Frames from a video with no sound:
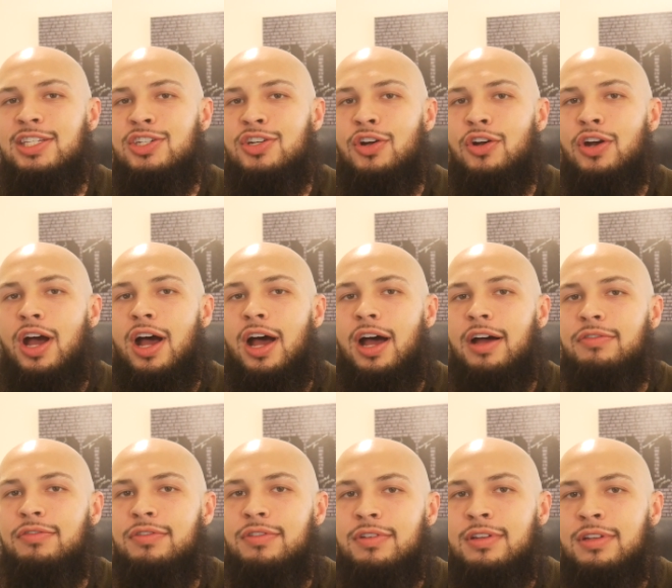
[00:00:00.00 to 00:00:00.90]
turn
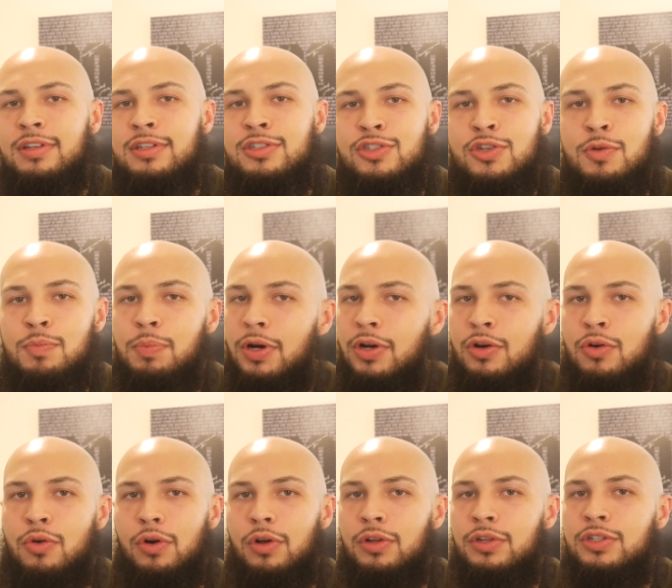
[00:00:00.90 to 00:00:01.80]
off. Super
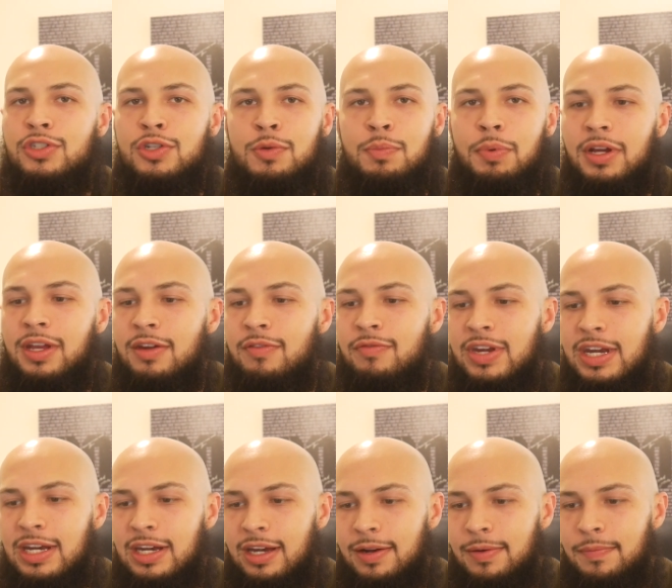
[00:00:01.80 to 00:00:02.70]
cool, super
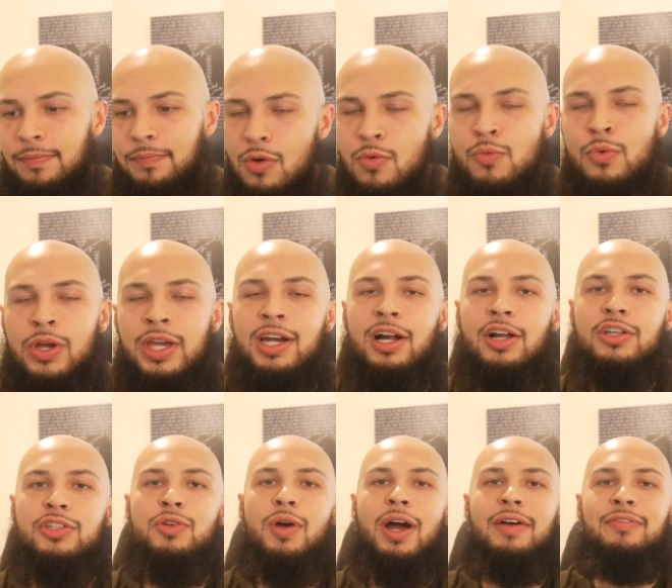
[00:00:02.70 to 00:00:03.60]
convenient. We can
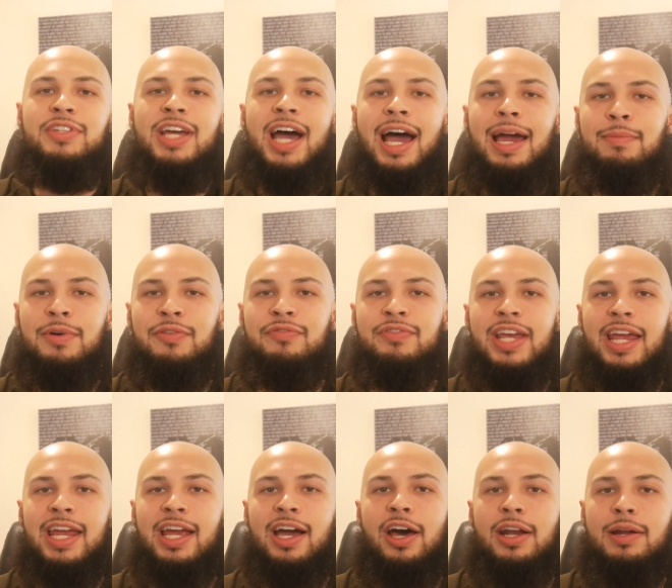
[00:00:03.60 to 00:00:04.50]
also have time of
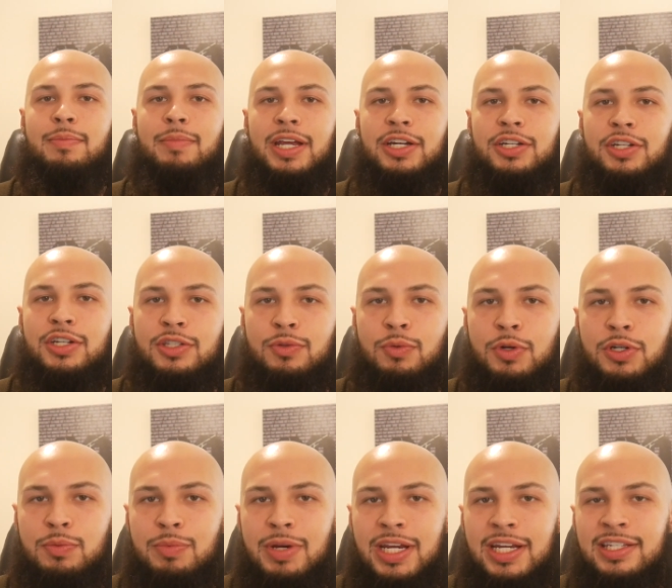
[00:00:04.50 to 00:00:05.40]
day automations,
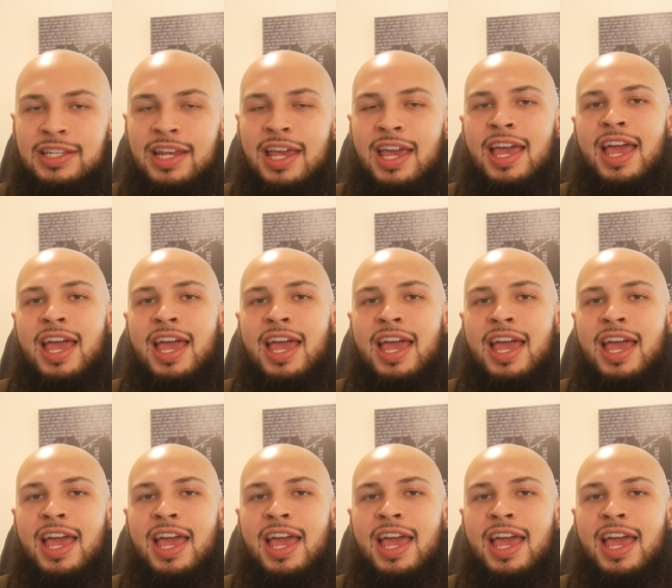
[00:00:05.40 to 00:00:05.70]
which means